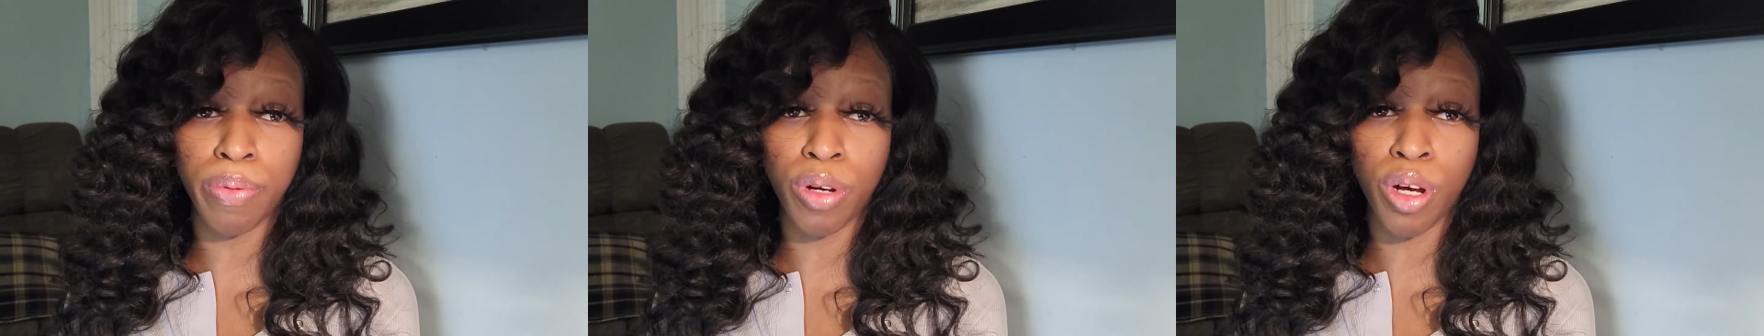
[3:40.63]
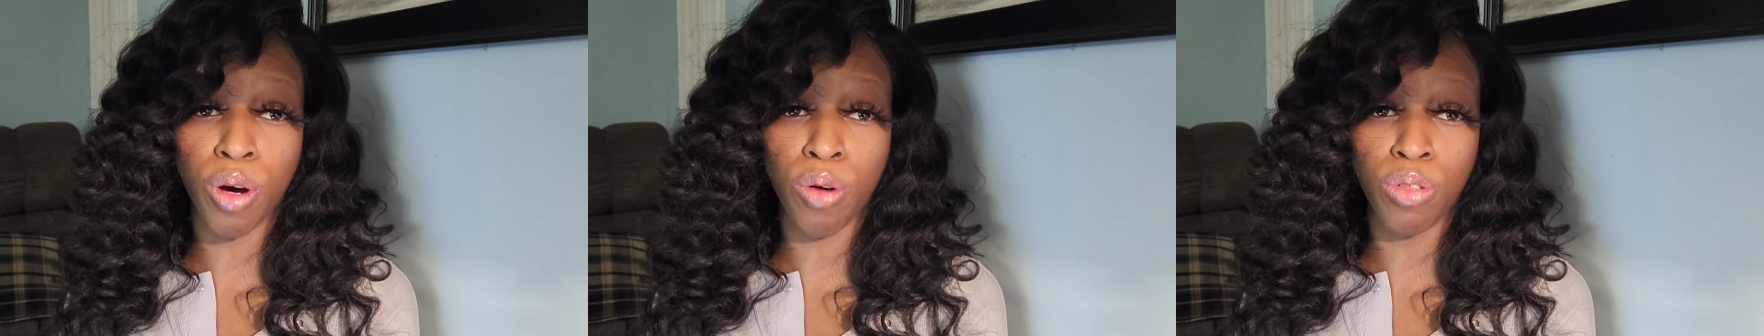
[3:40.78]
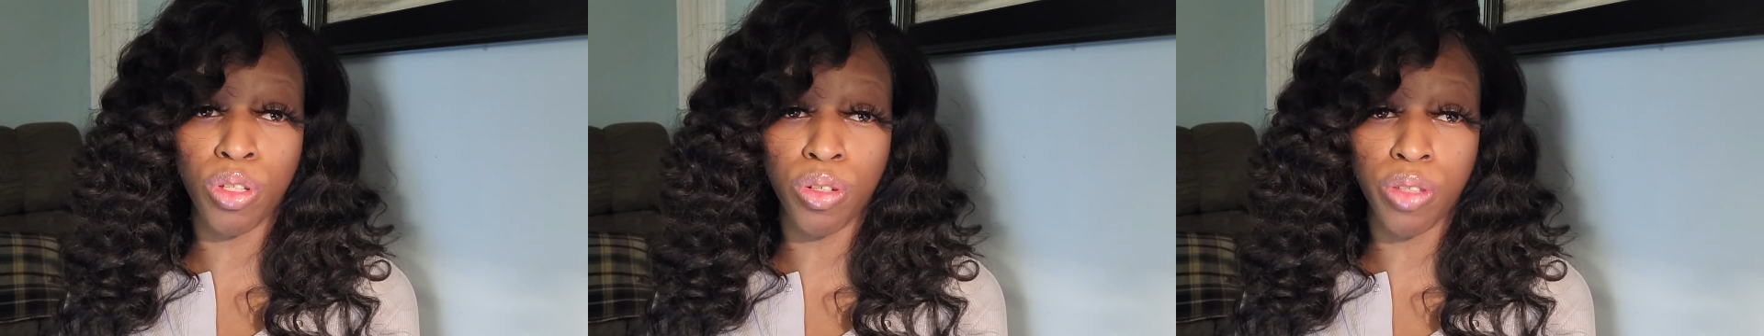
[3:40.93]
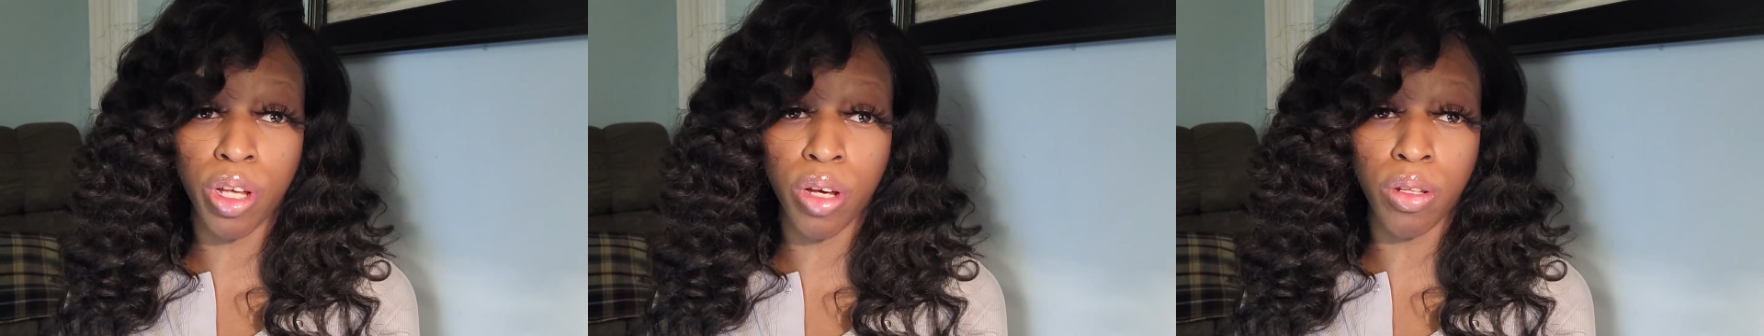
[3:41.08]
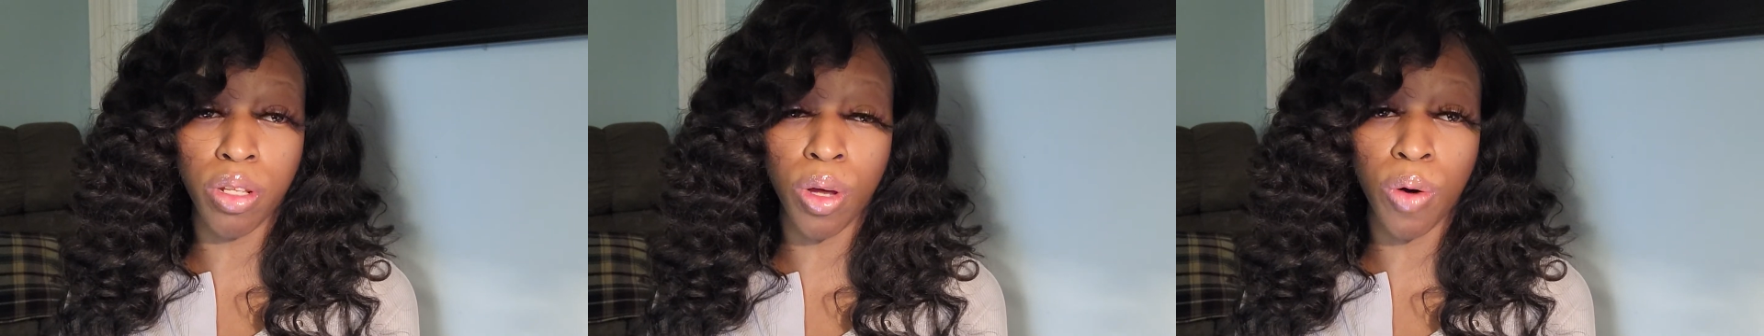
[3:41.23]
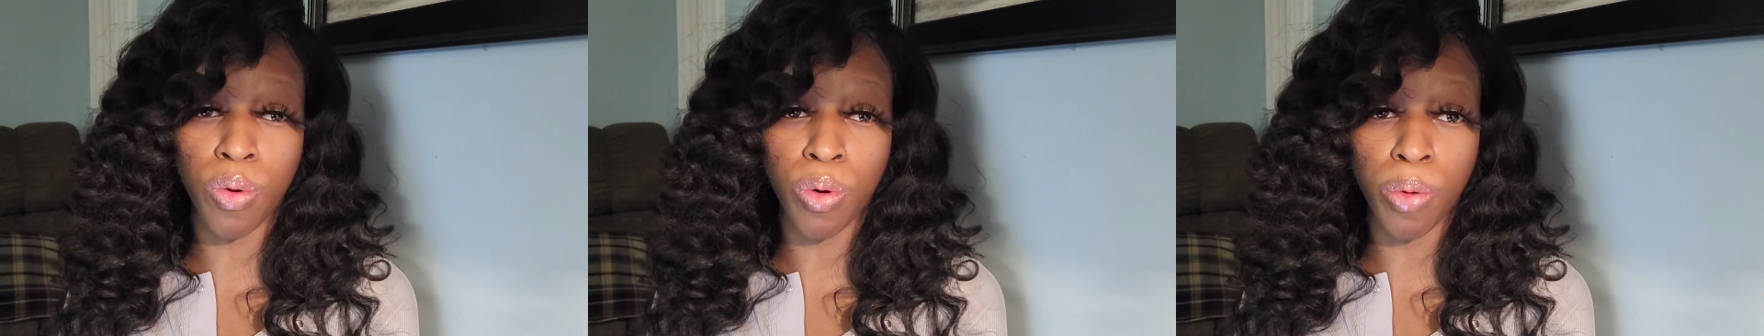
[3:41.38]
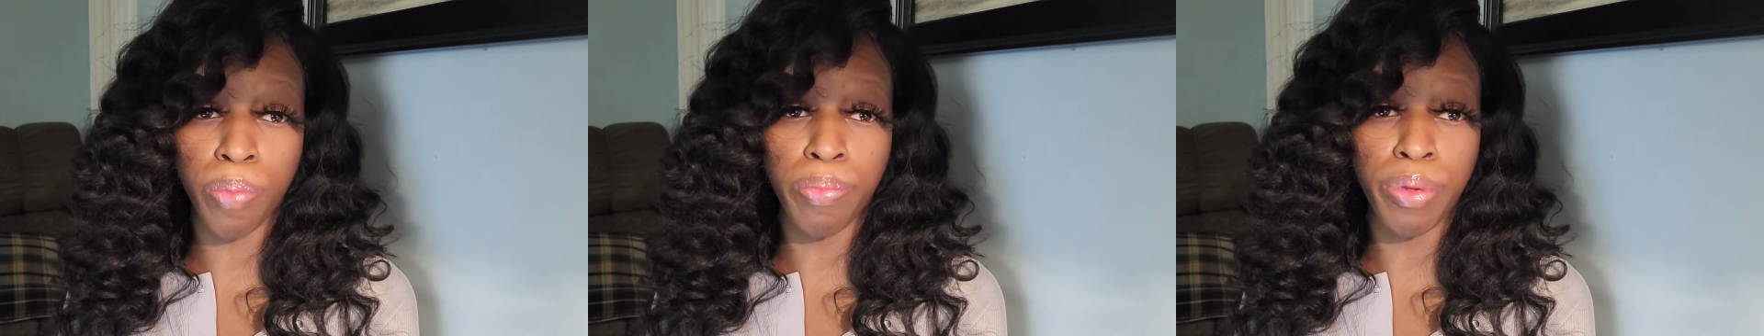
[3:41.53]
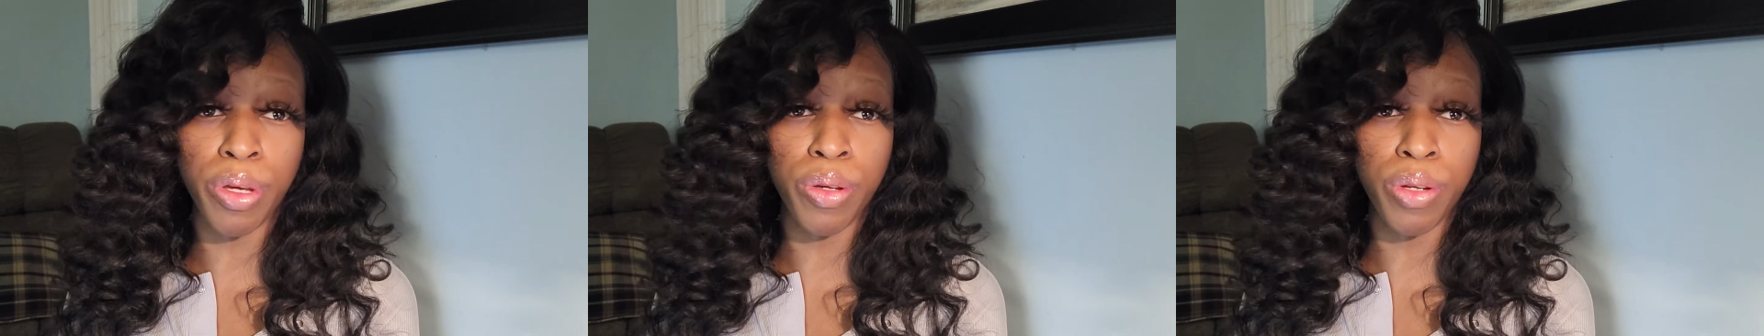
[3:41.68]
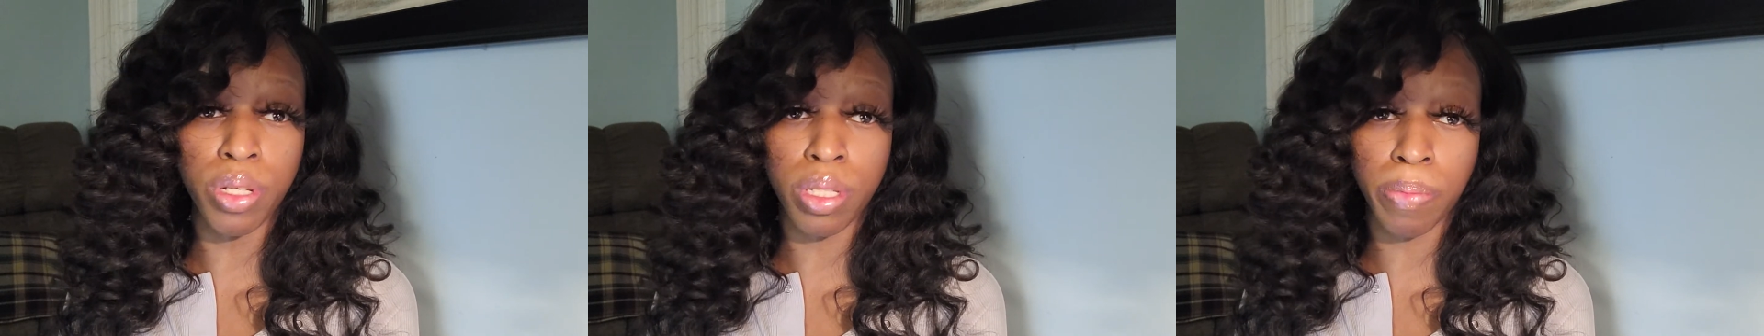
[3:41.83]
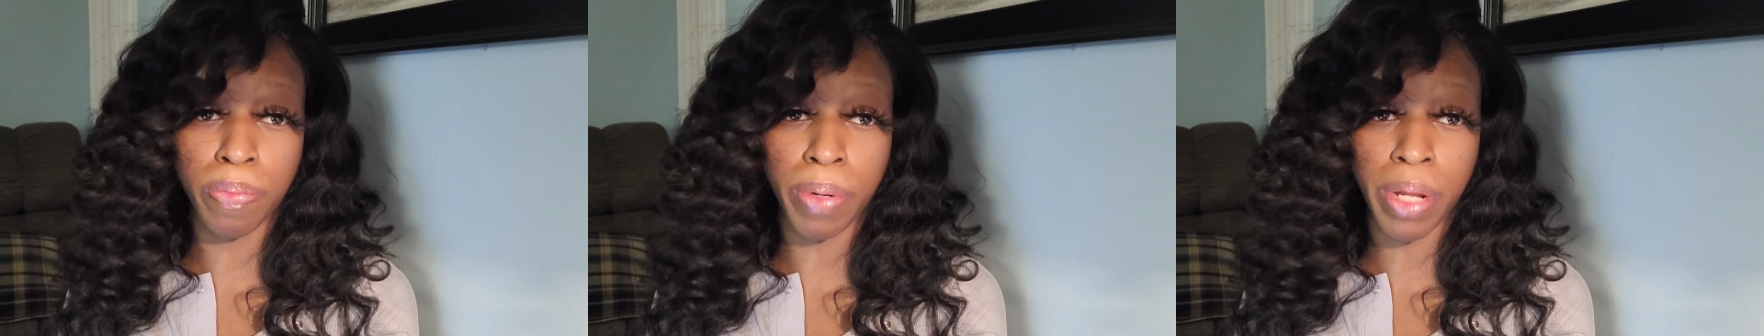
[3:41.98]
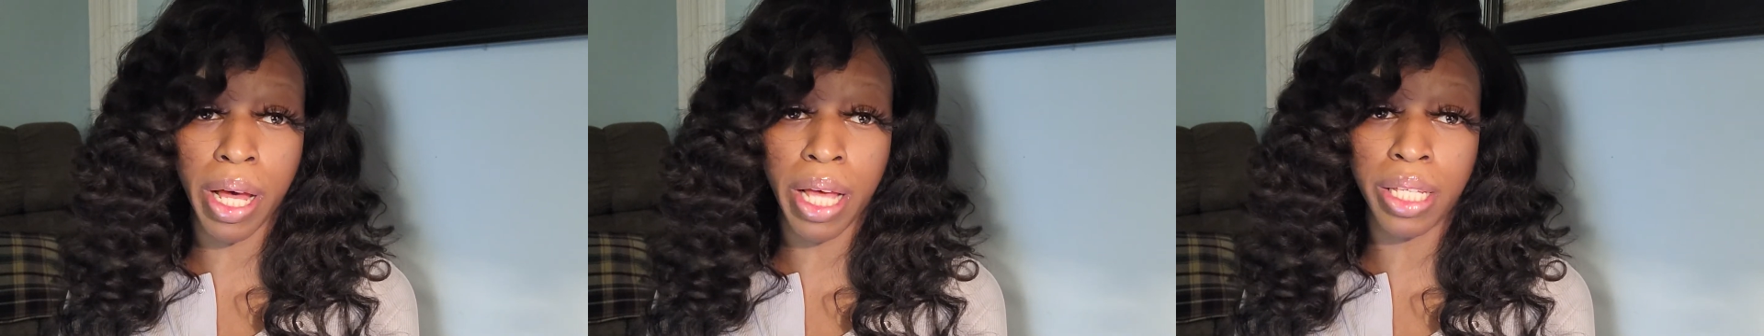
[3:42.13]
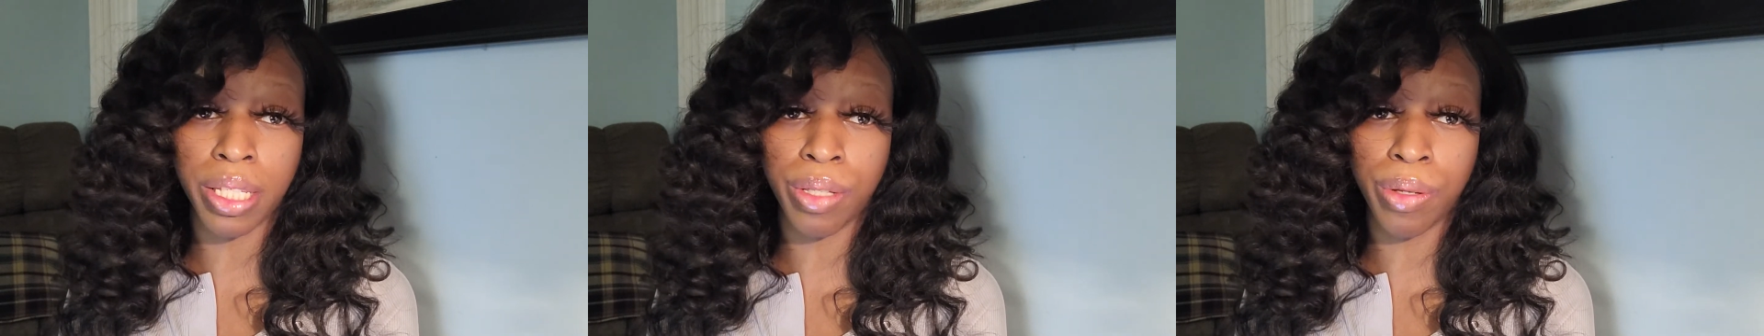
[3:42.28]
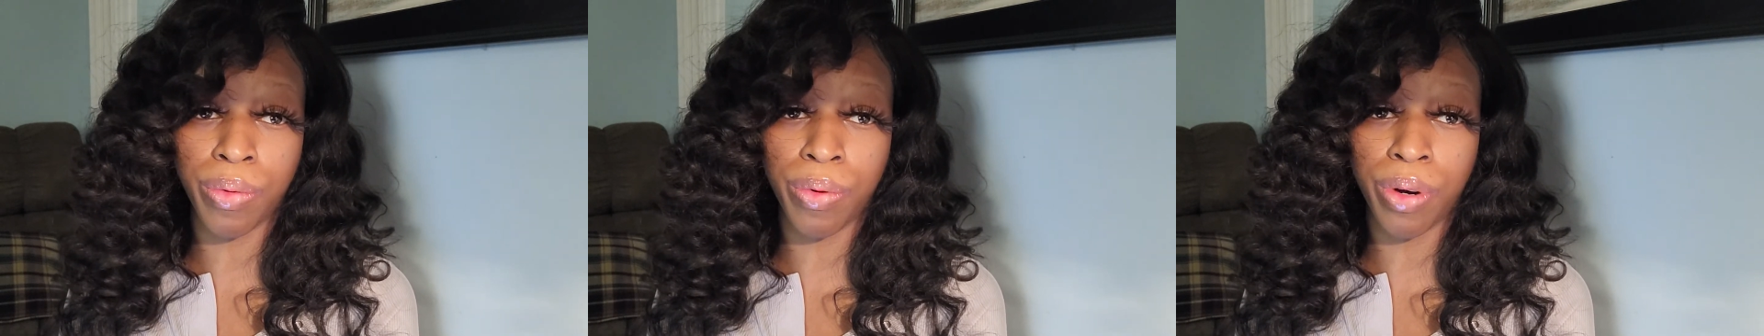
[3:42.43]
go to their local beauty supply
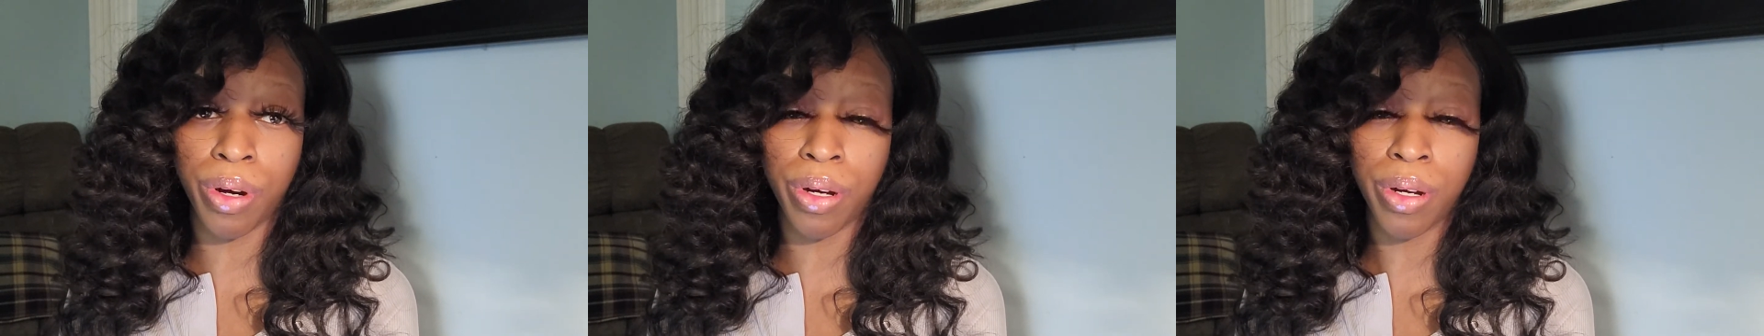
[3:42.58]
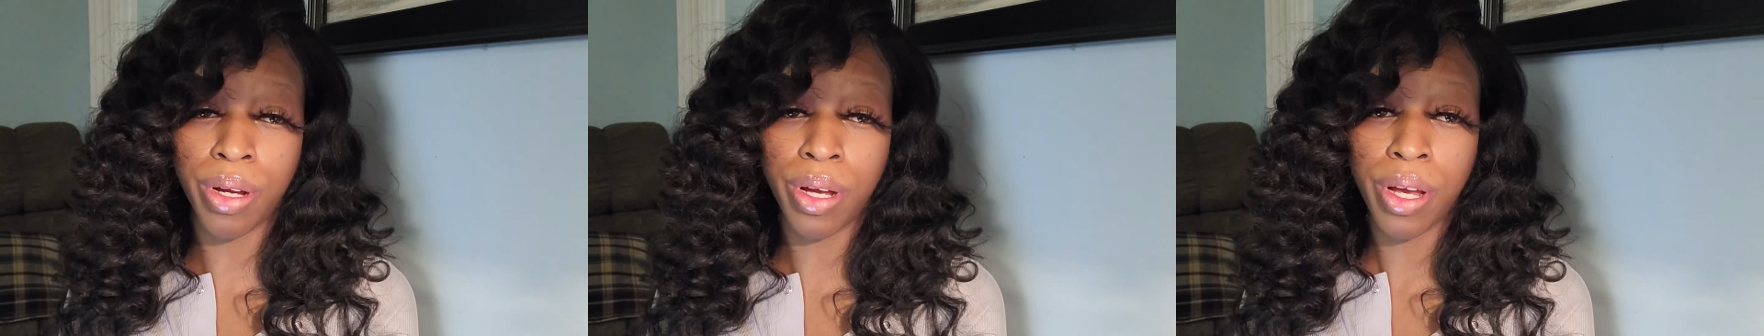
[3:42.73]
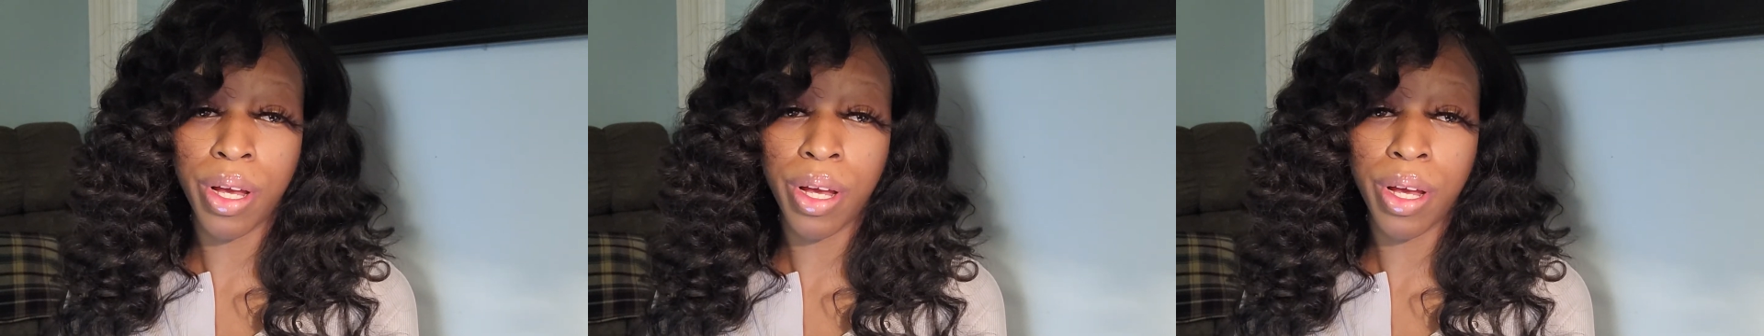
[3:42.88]
store